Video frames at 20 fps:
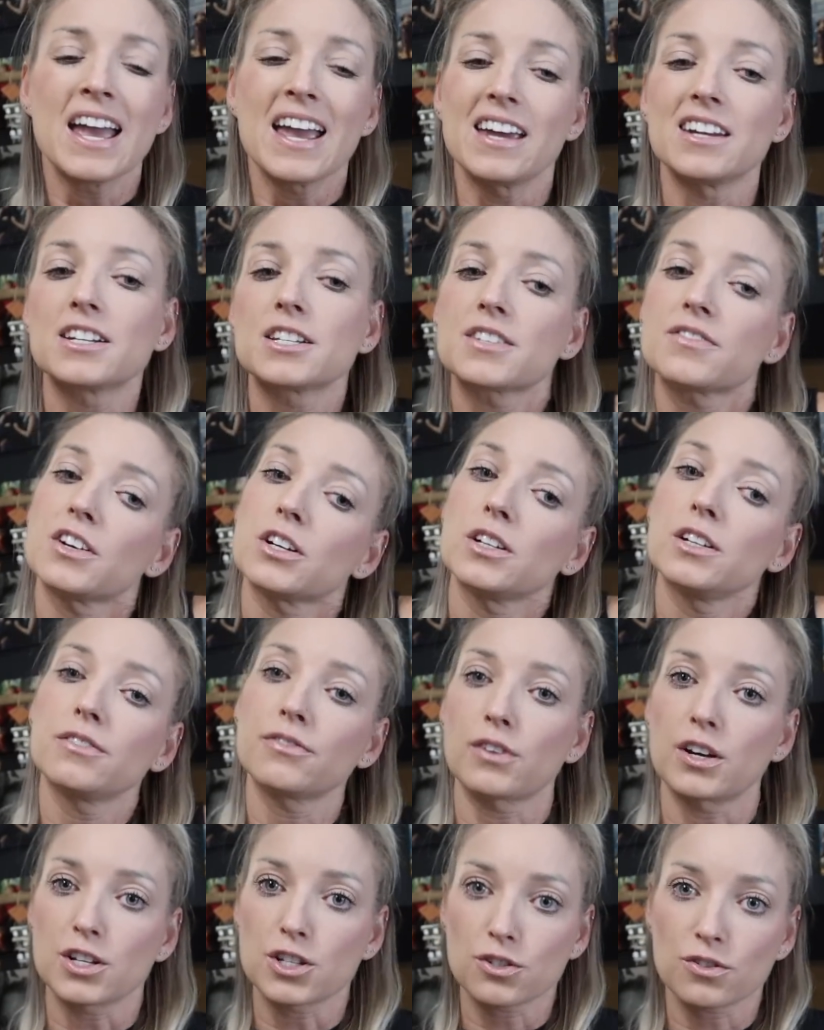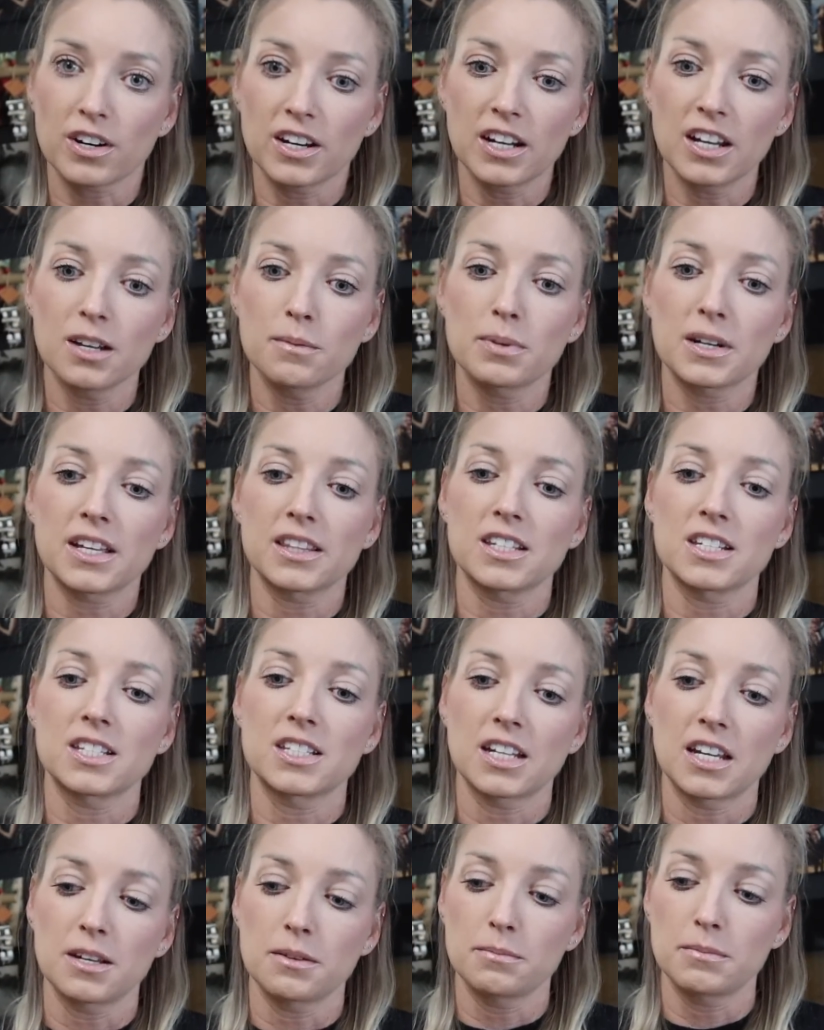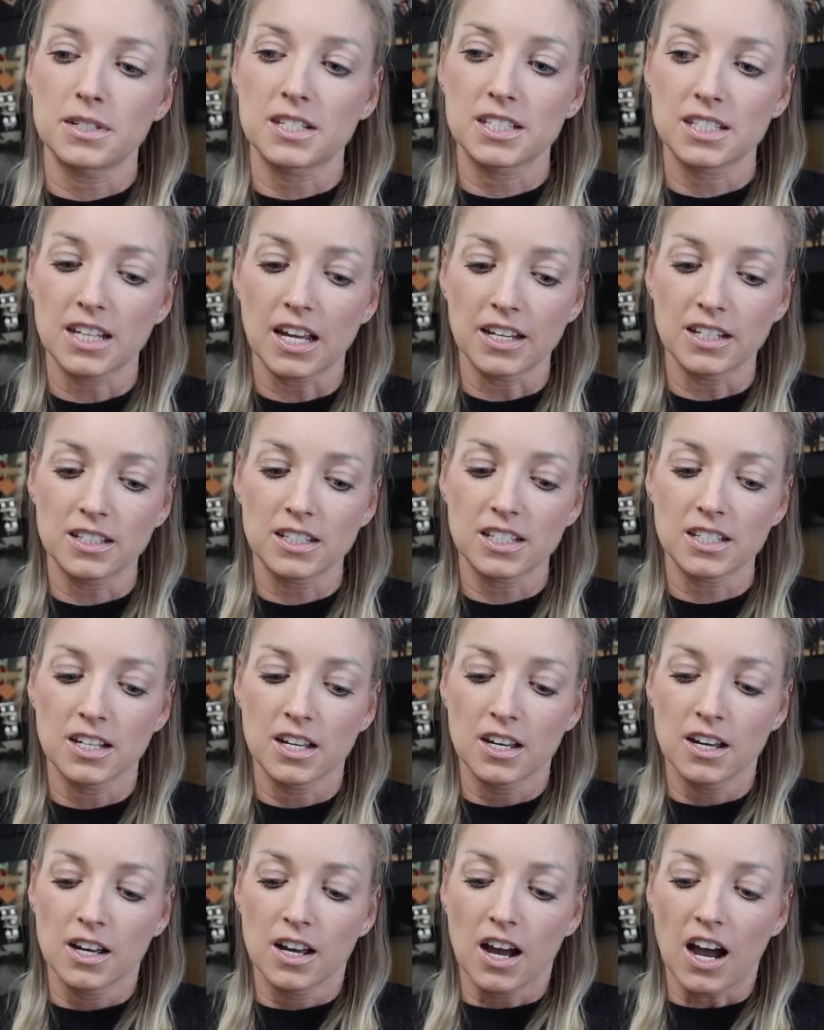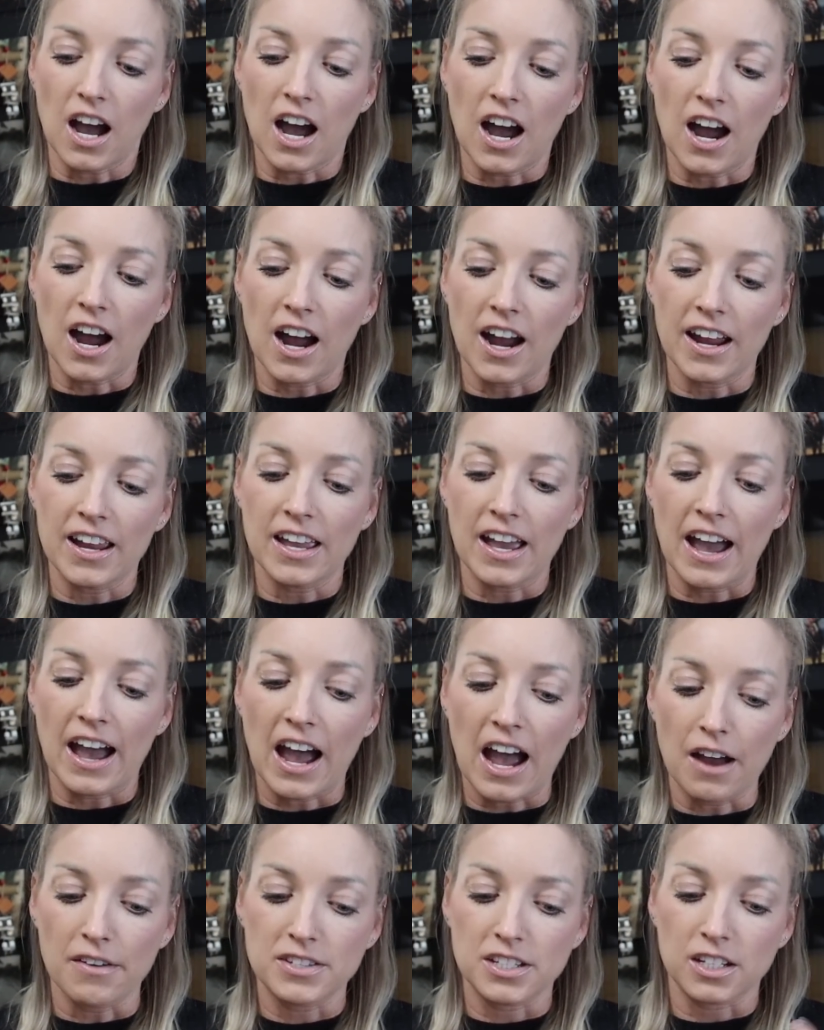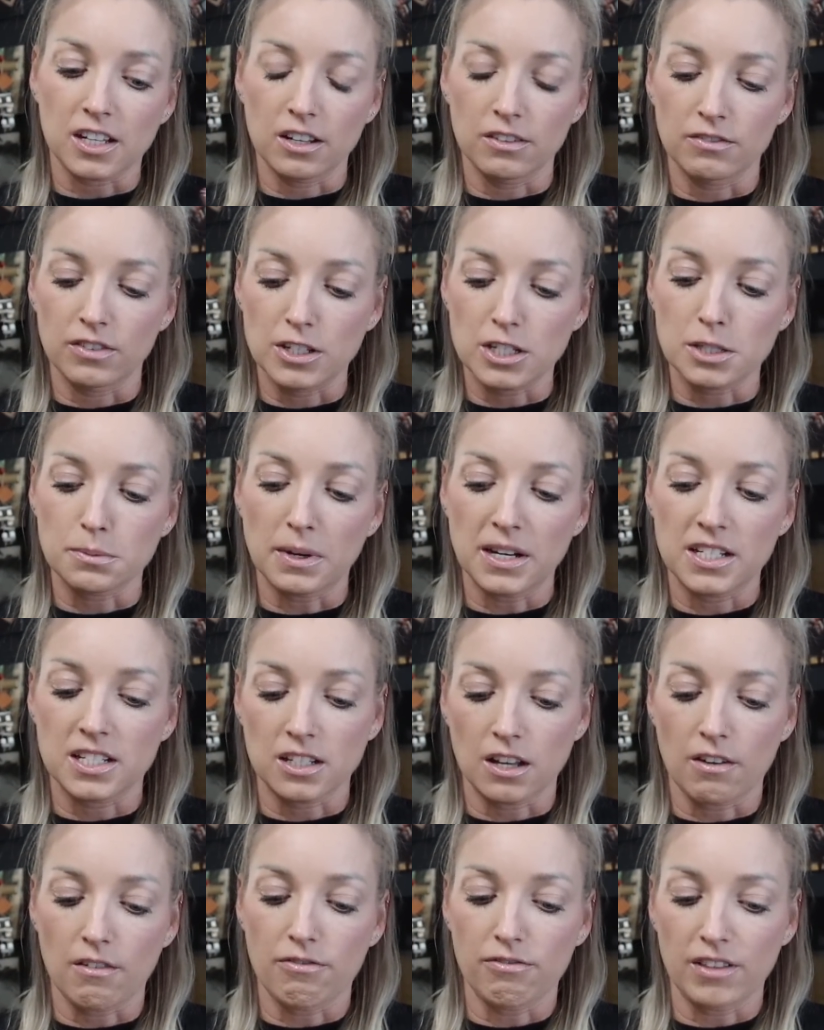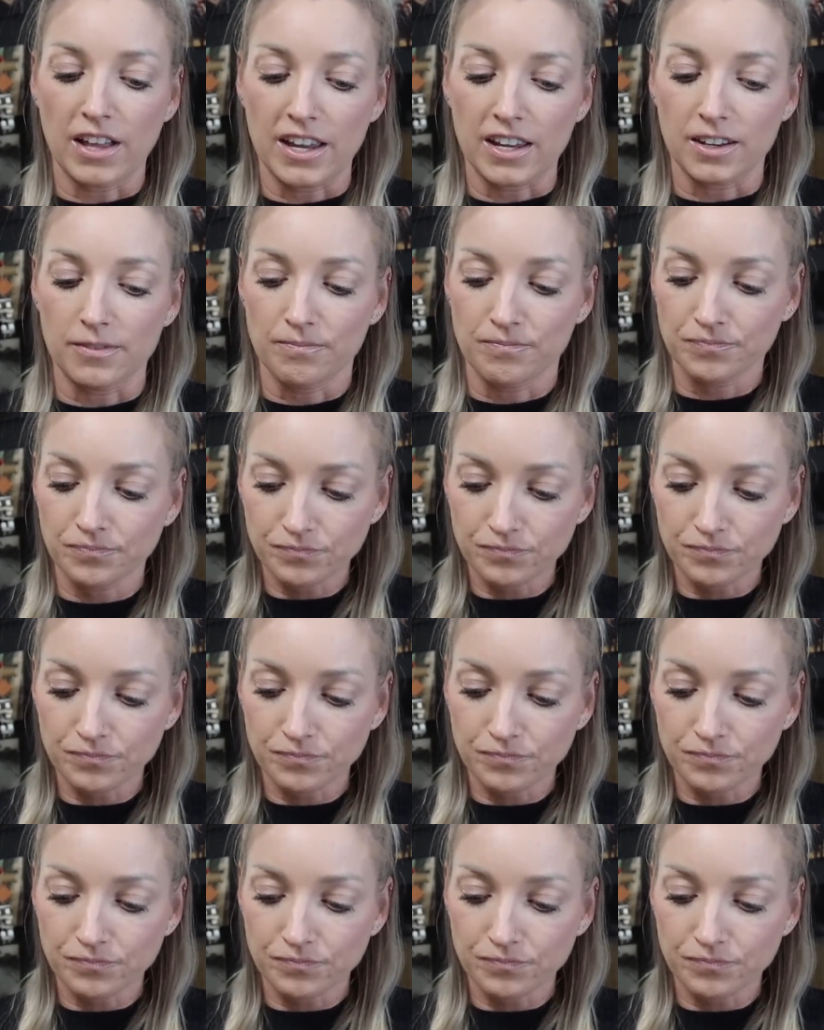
And it's very frustrating, but at the same sense, I have to convince myself, like,